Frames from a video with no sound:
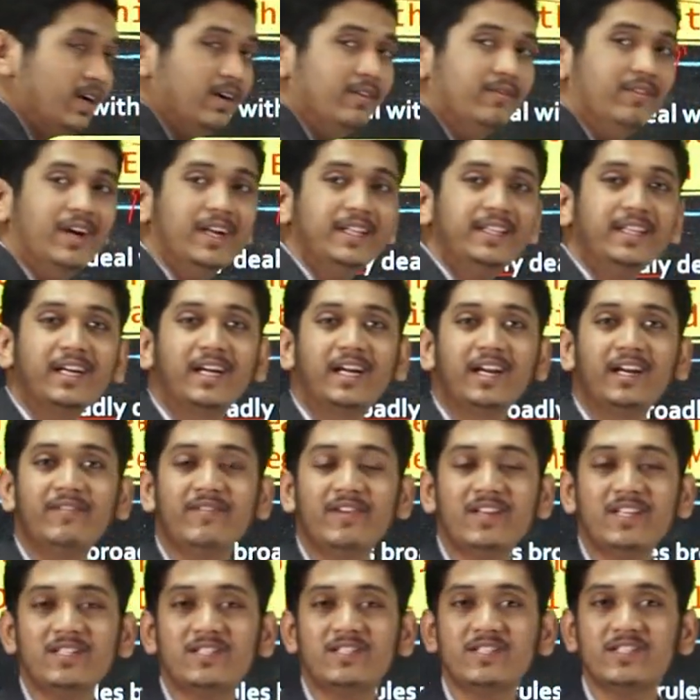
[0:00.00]
where the
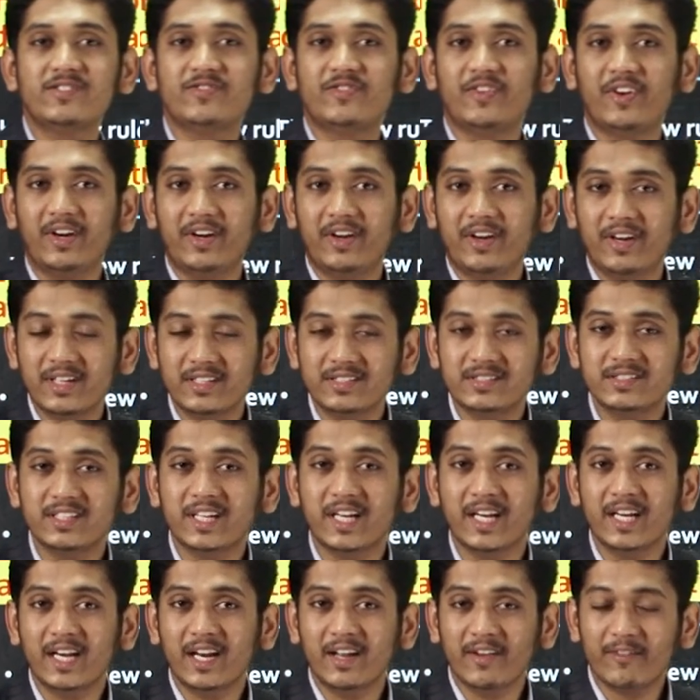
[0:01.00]
grievance is redressed
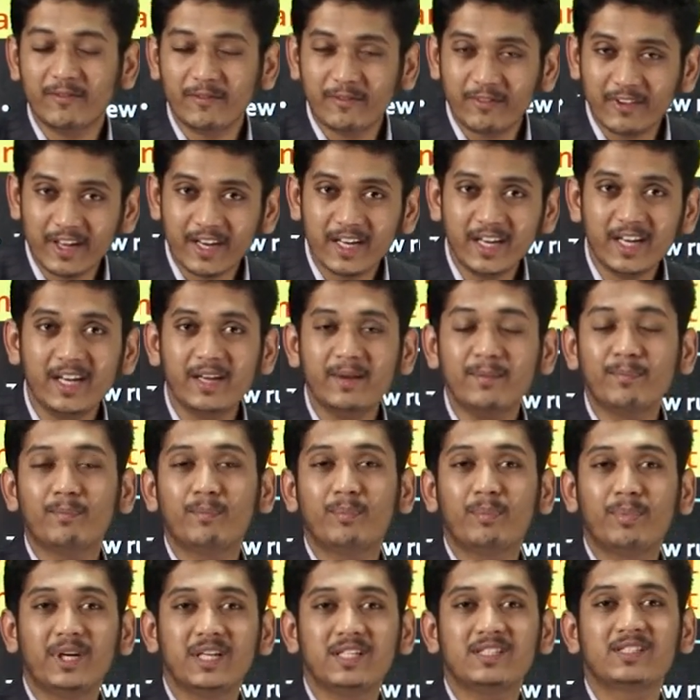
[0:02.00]
in a very
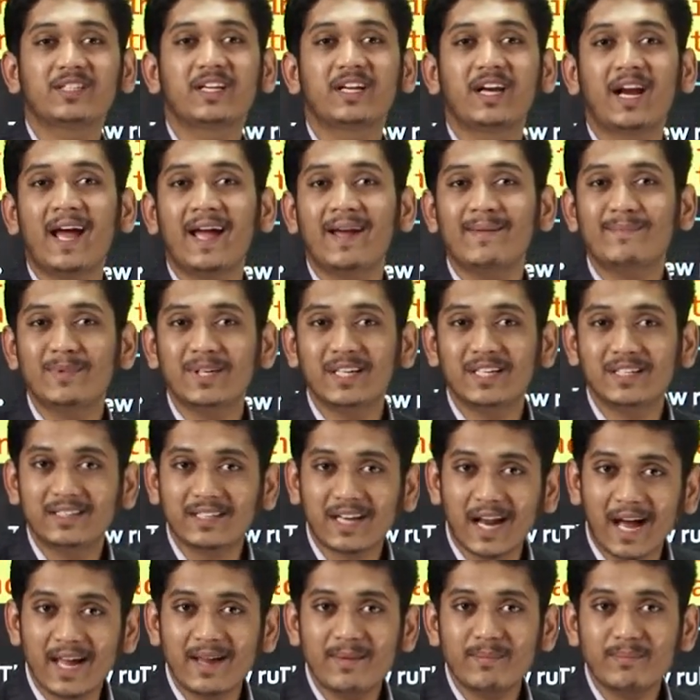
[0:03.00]
prescribed
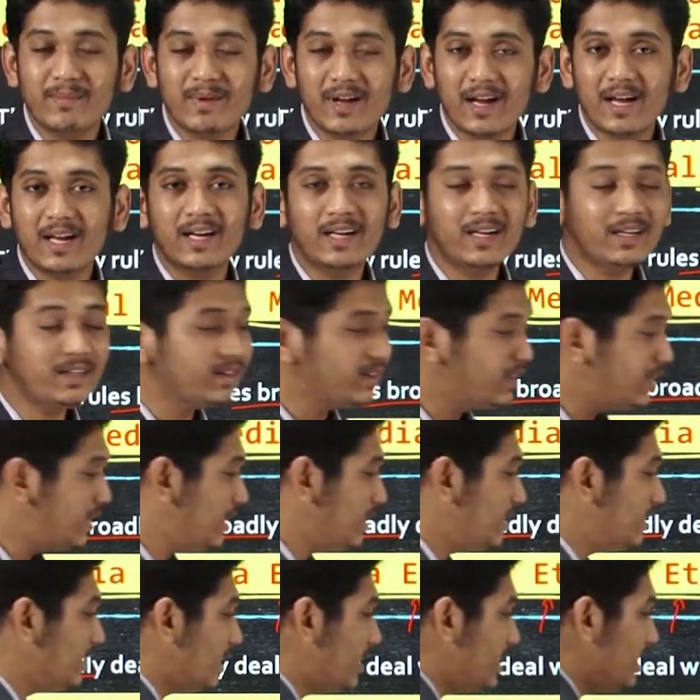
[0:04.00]
time manner,
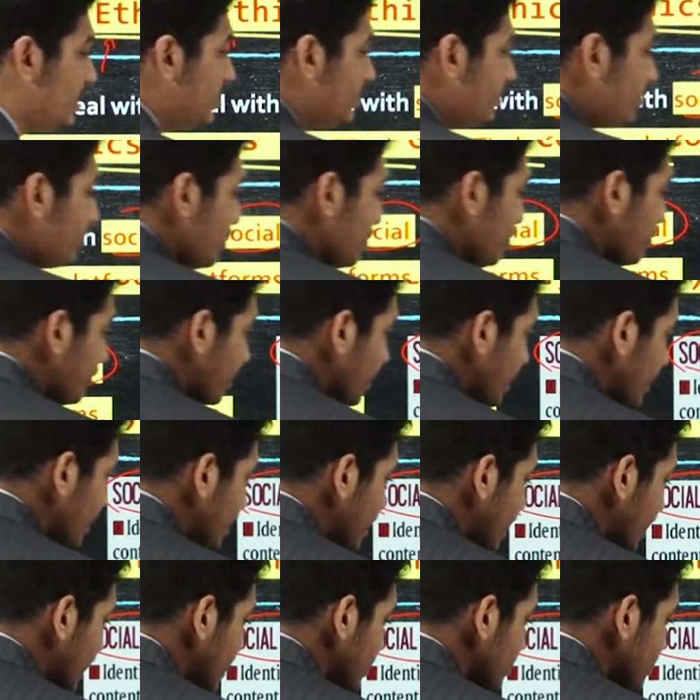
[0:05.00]
that is
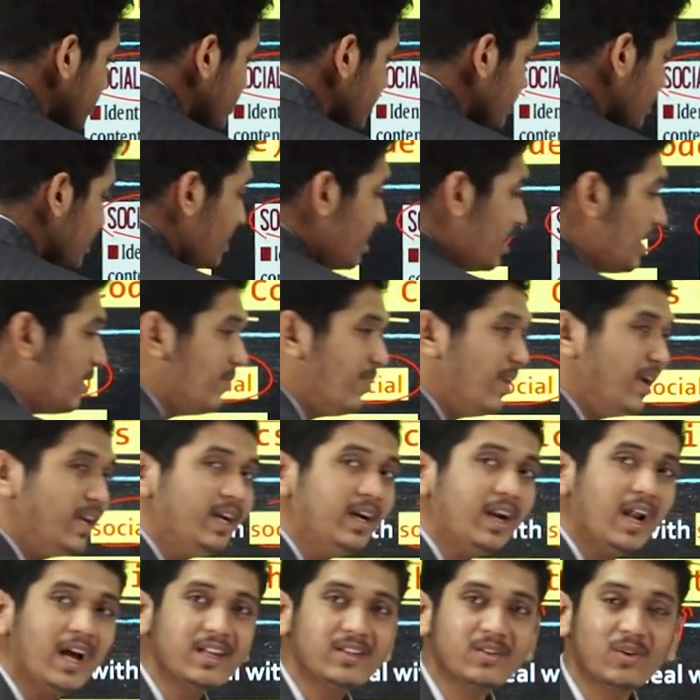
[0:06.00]
15 days, where
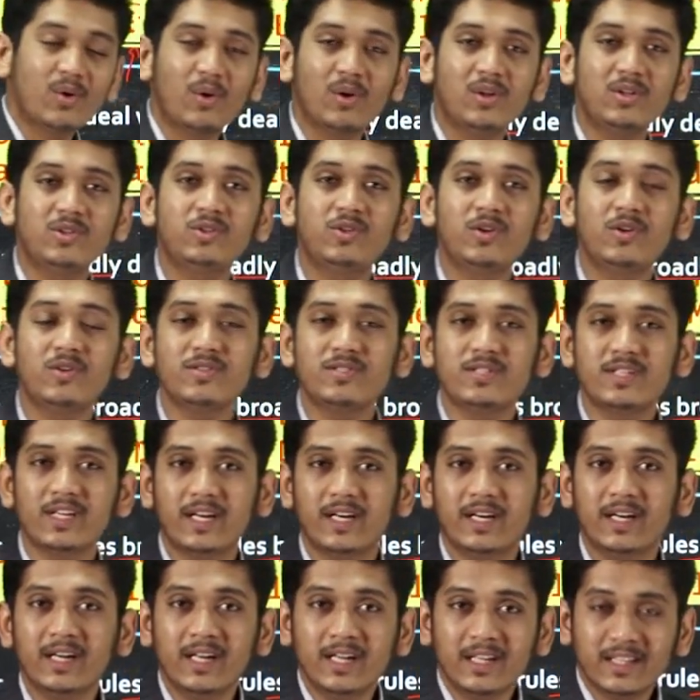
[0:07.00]
it has also
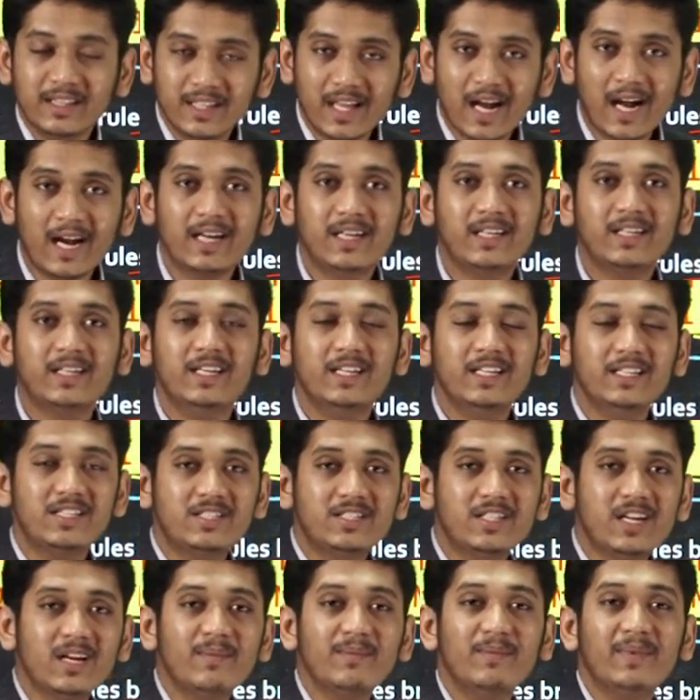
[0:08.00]
said that
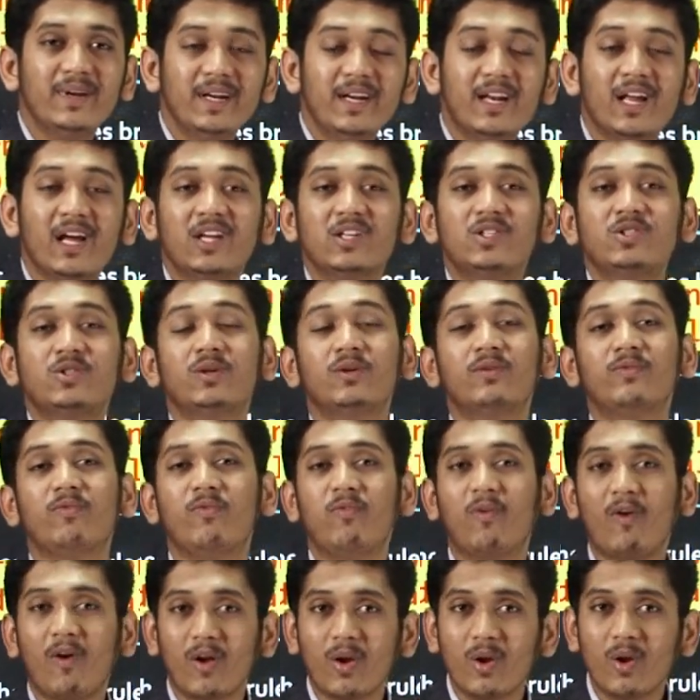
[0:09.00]
digital media should
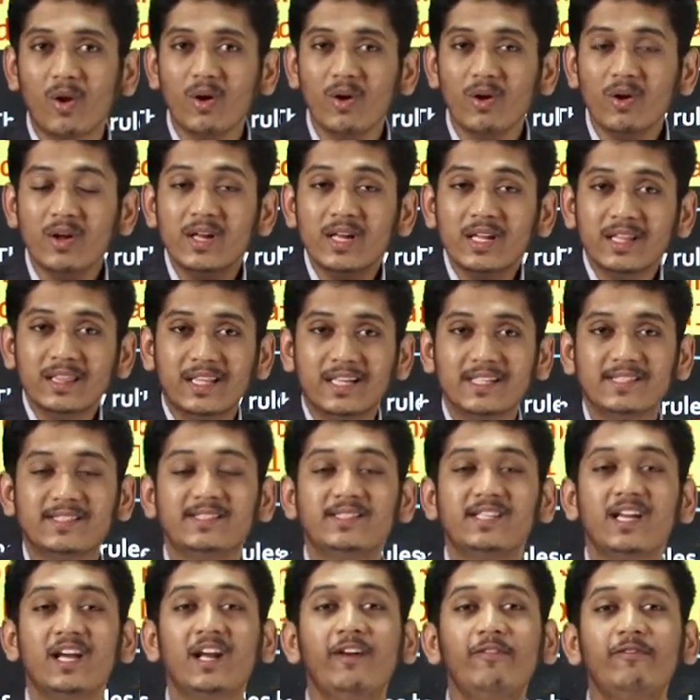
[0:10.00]
follow the
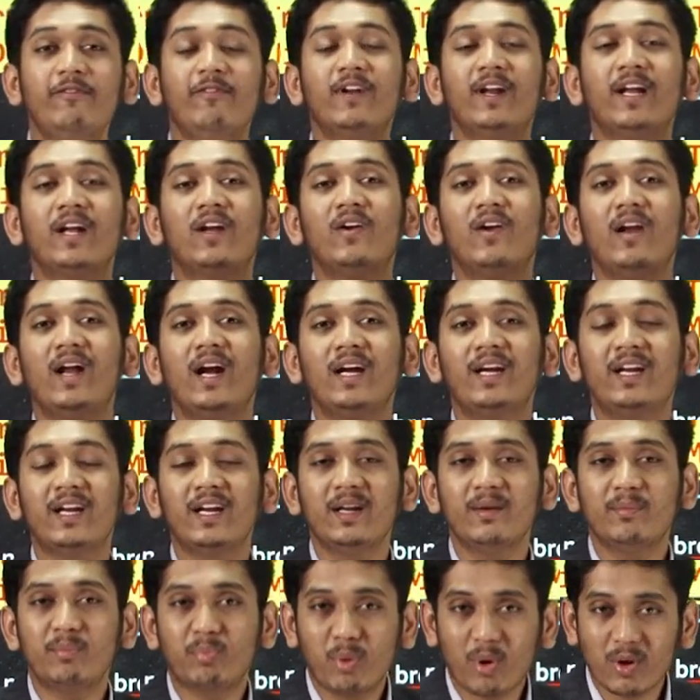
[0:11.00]

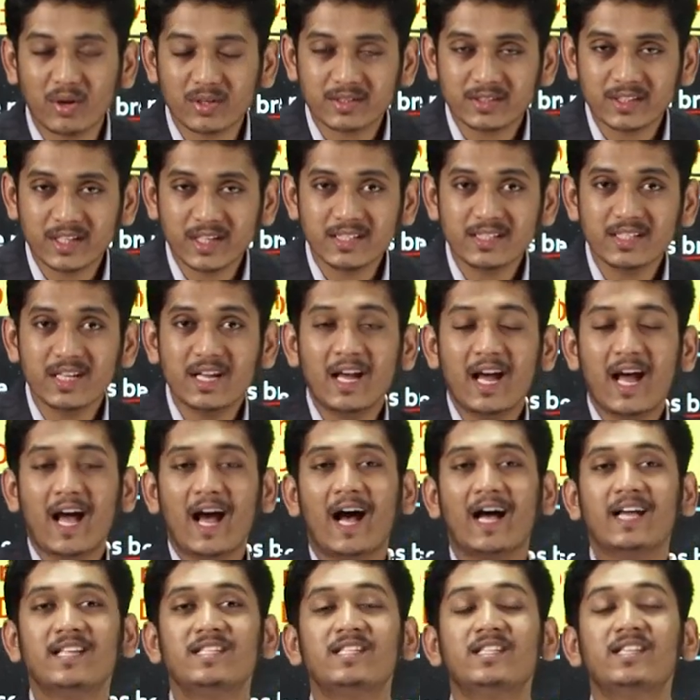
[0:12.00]
self-regulatory process,
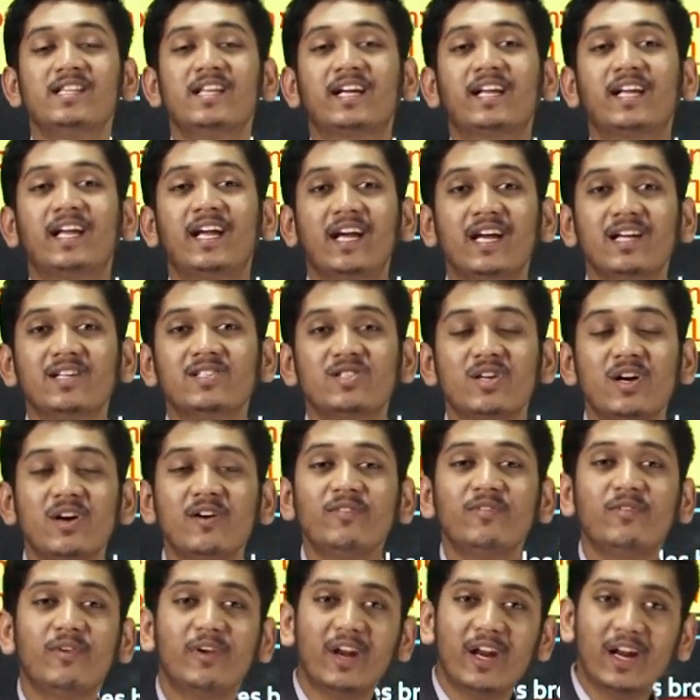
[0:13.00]
as in the case
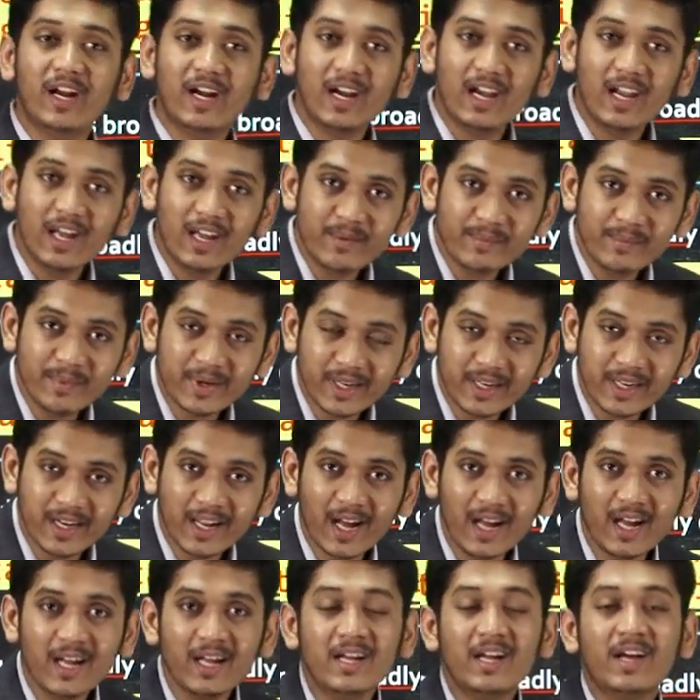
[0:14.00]
of regular
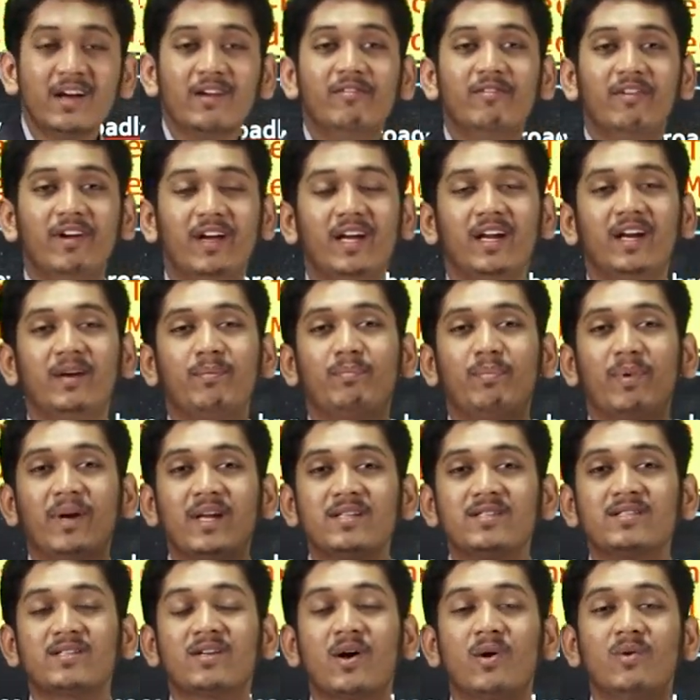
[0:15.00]
media, where
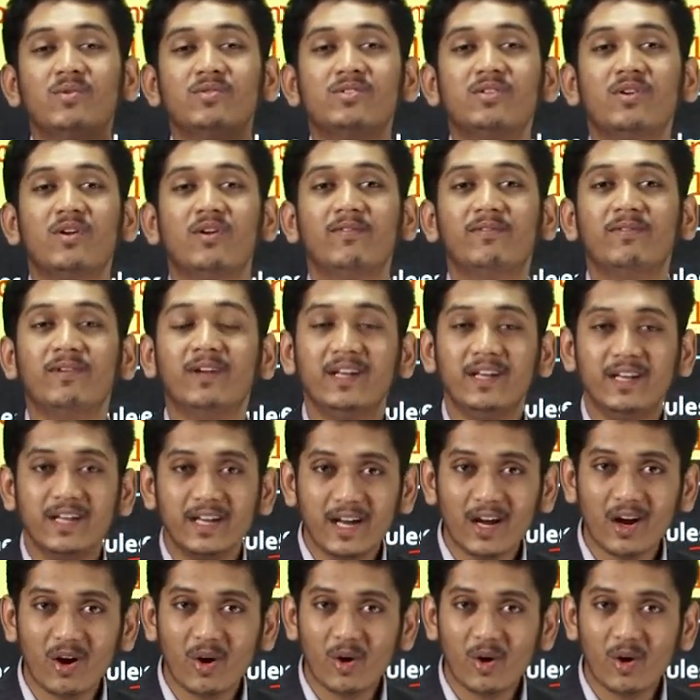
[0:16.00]
Press Council of India